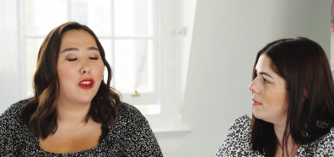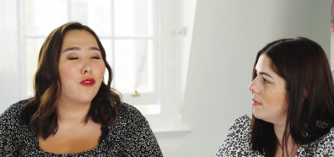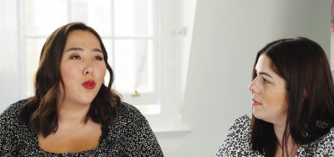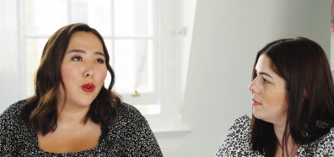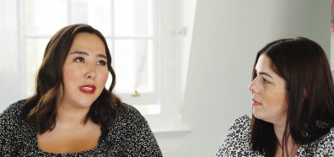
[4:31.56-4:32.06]

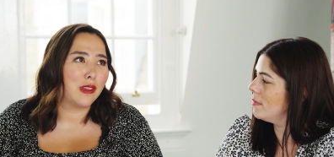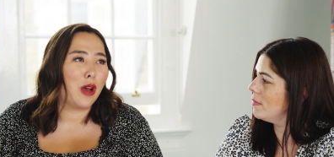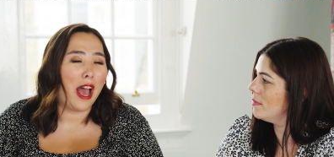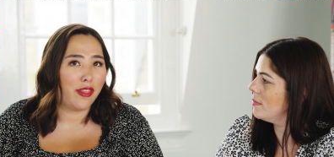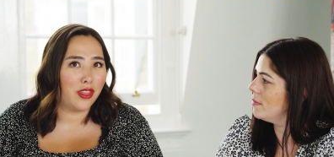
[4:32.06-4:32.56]
Speaker 1: you've always
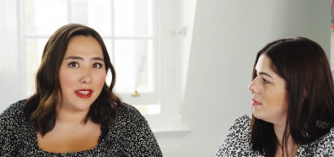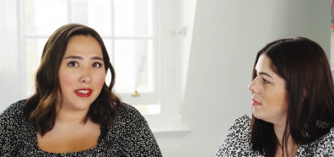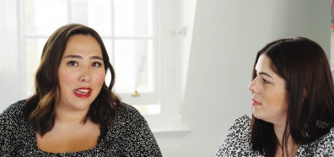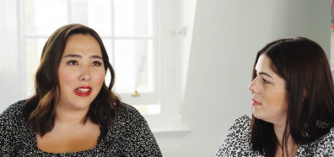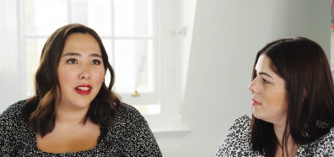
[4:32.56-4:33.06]
had this
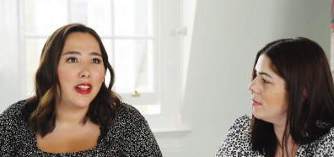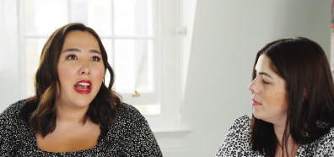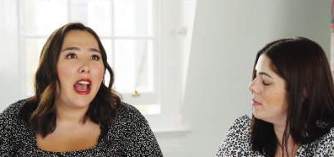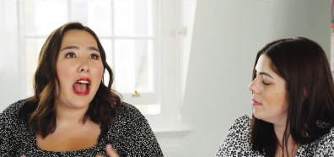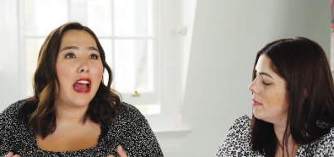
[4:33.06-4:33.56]
skill
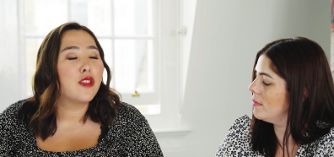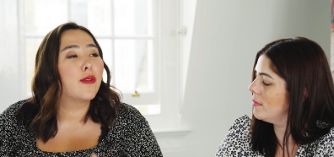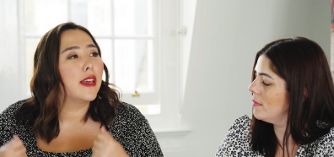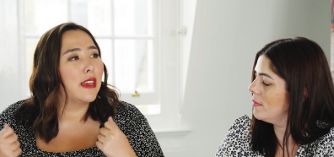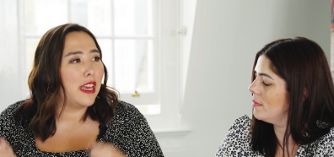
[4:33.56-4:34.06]
and you
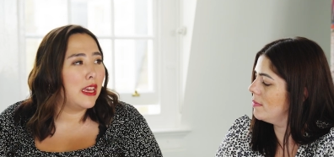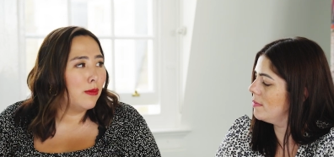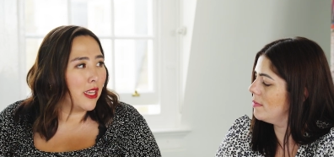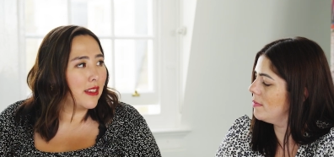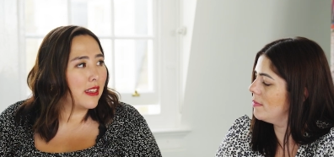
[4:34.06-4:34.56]
can
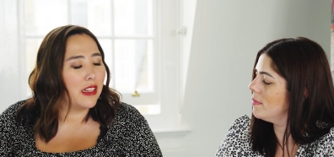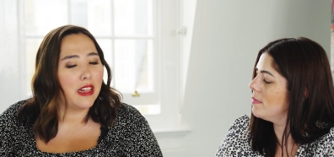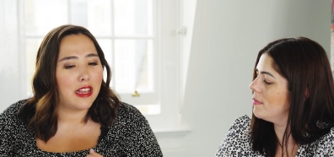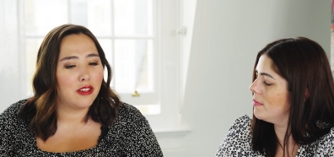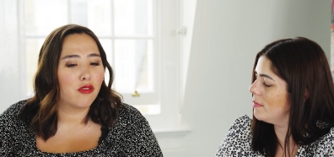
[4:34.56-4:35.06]
keep this skill
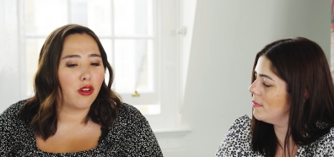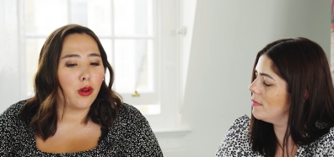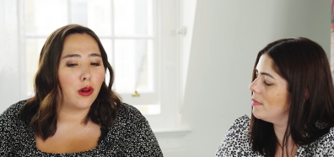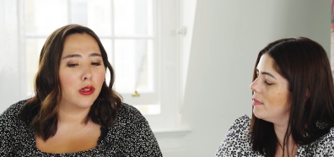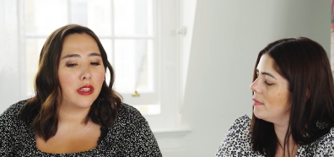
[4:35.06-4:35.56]
as you grow
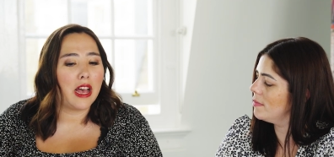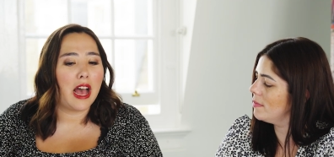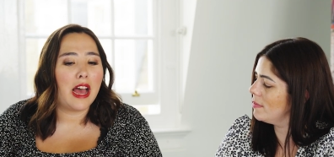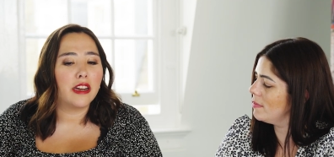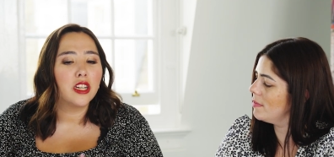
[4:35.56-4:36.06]
older.
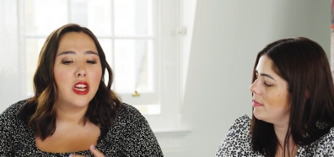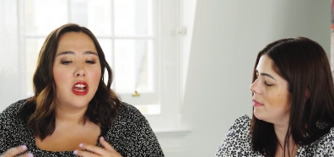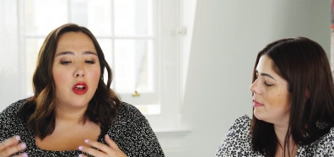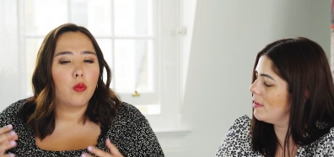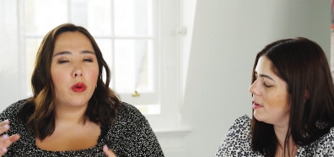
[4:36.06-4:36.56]
And
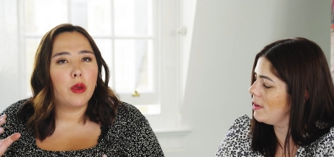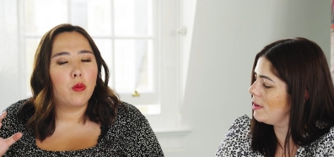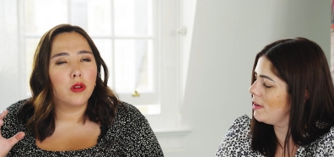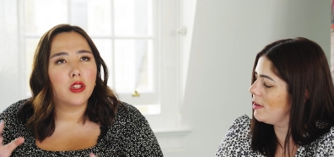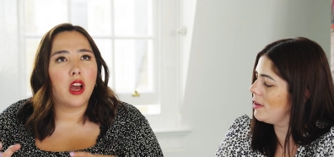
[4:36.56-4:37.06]
we
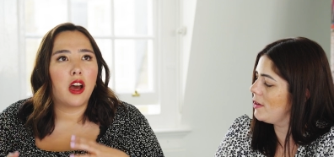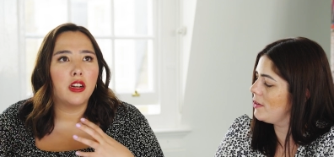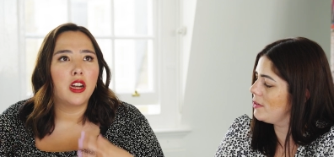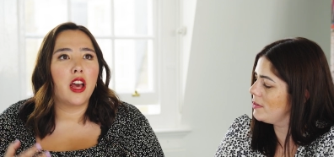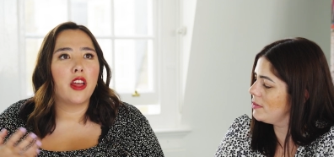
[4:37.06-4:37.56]
want to
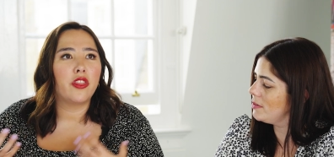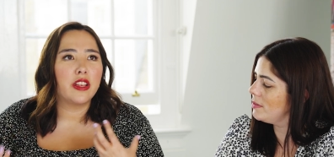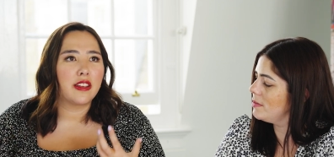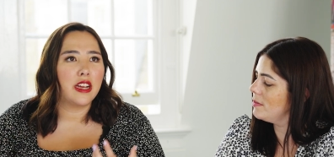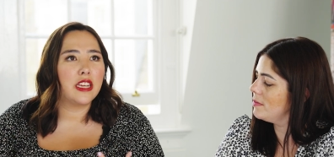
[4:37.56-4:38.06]
unlearn
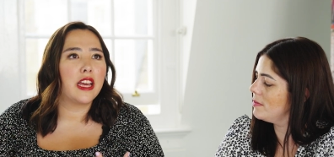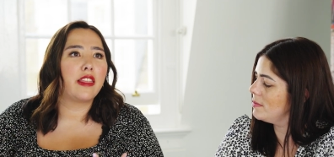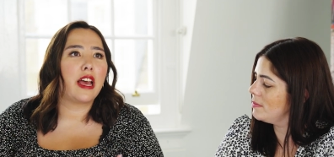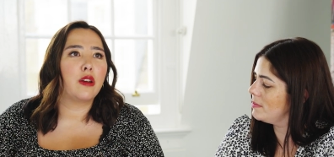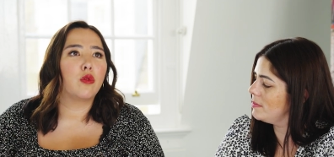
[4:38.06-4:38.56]
this idea
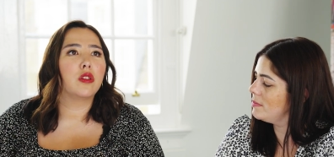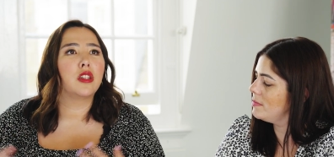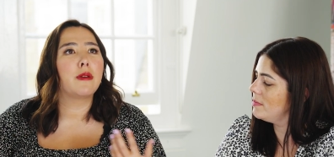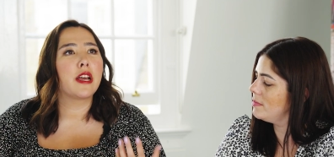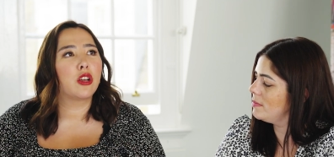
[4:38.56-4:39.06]
that in order
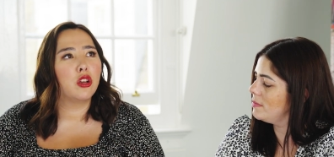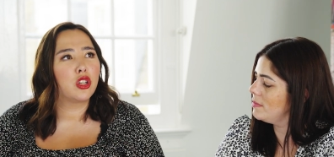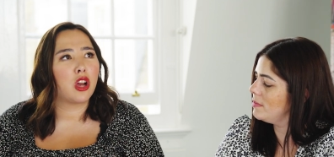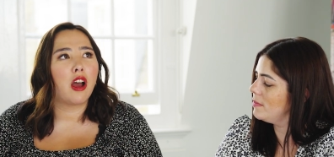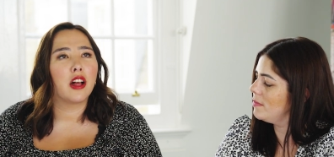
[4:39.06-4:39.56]
to be a good
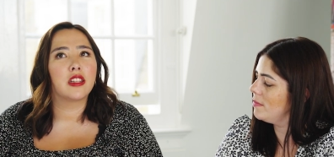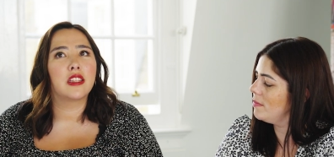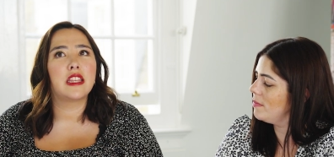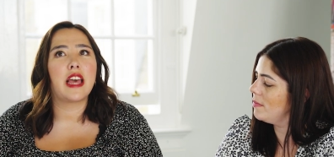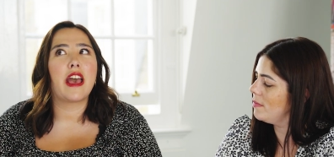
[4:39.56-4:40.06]
child,
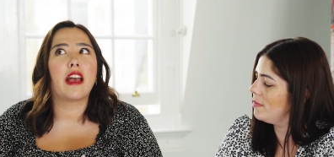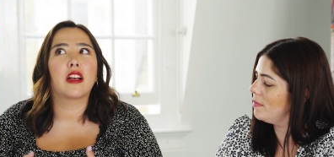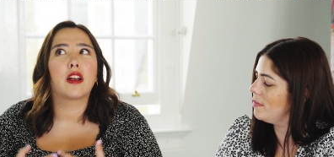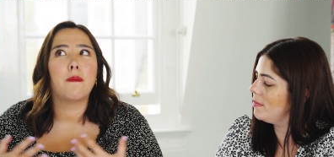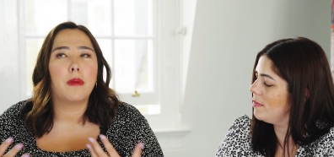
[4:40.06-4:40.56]
they're
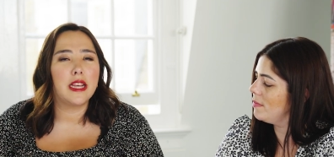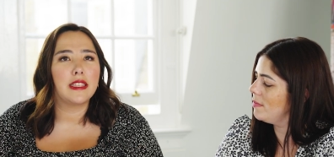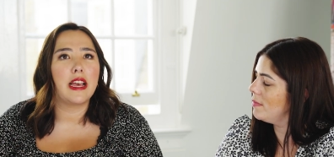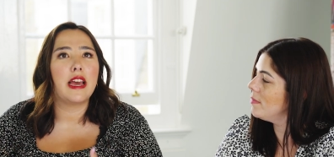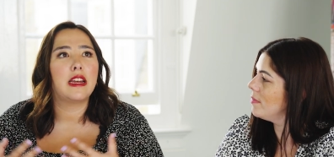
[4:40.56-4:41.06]

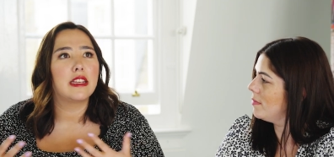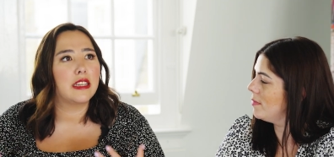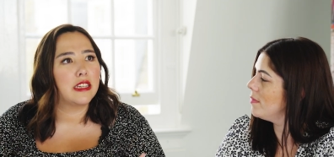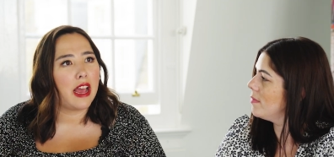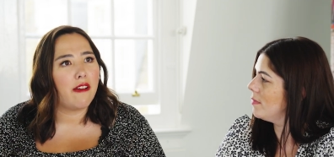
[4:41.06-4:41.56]
complicit and
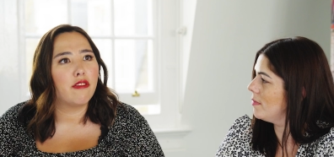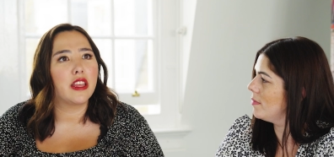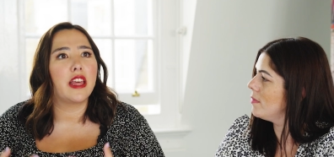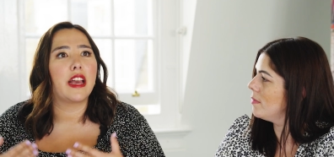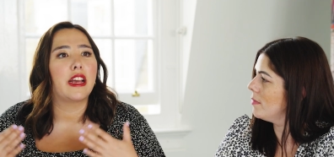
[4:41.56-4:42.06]
listen to
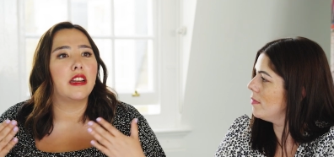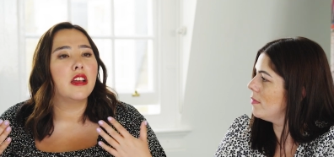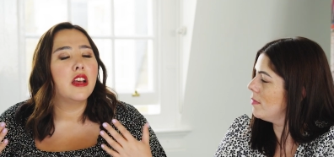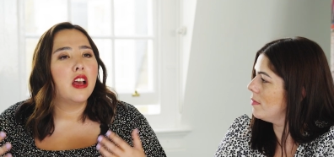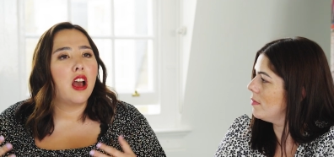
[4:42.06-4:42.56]
everything and
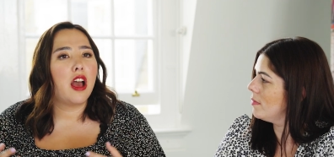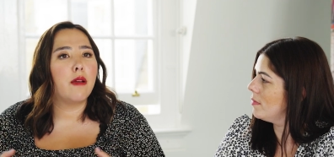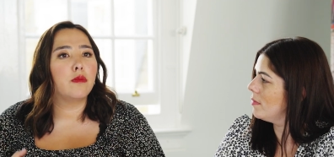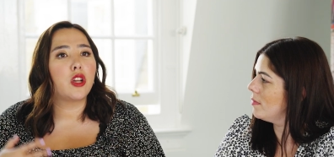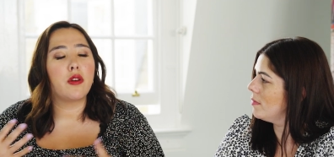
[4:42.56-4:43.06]

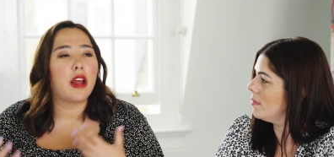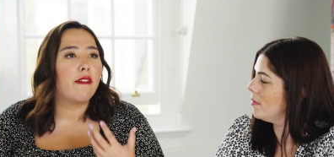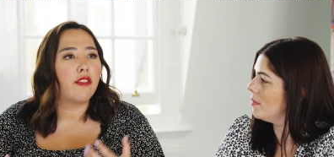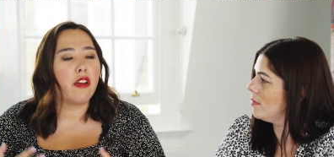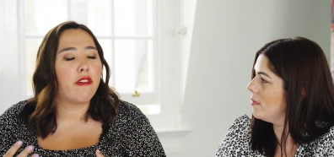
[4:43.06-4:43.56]
um, don't
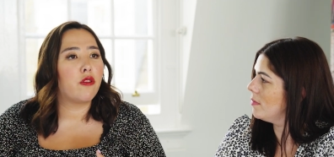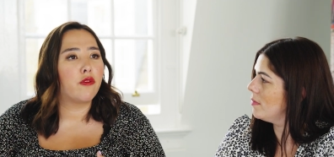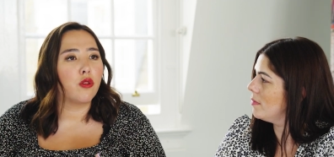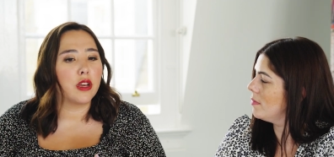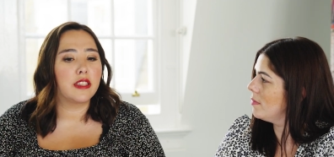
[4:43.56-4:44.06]
have their own
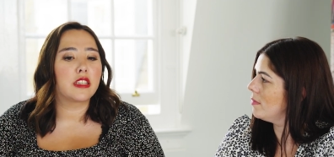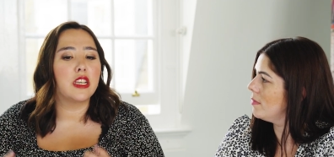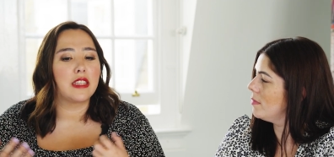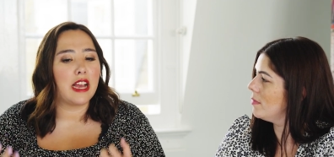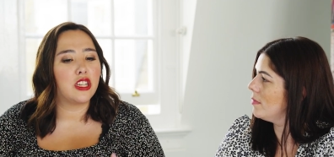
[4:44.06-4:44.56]
voice.
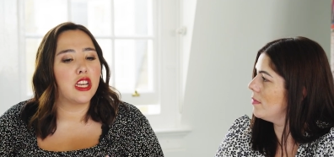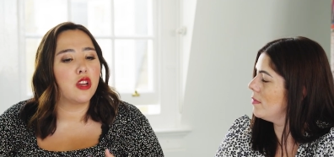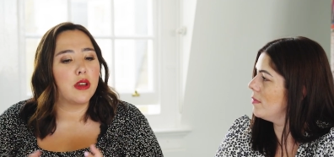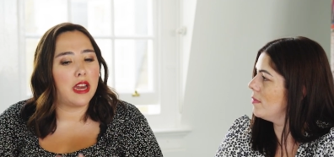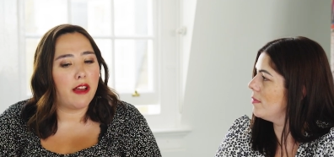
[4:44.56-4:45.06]
Because actually,
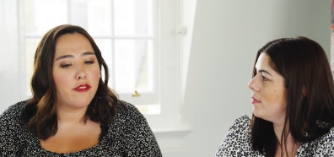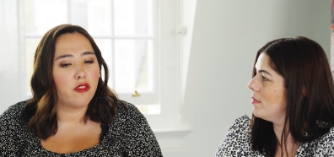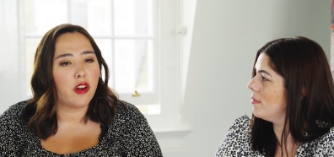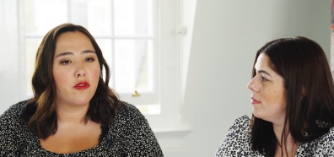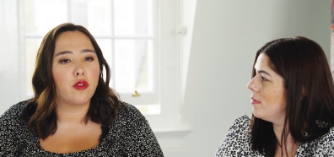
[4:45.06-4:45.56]
you can have
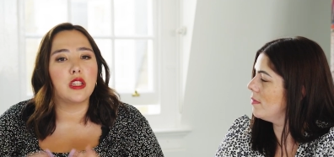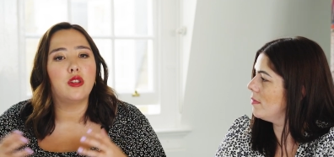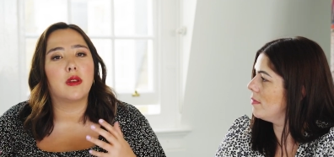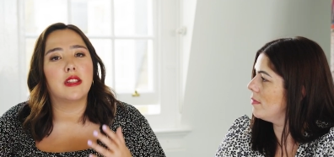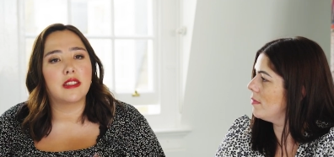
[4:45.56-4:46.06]
your own voice,
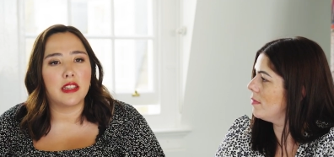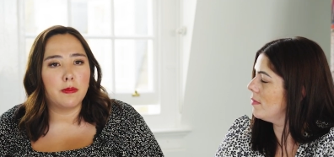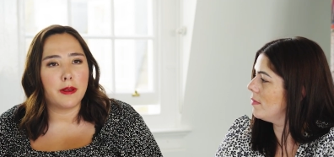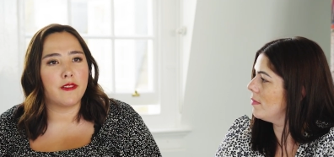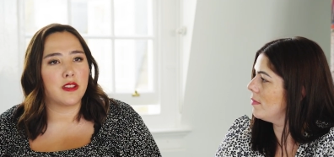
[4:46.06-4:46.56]
you can still be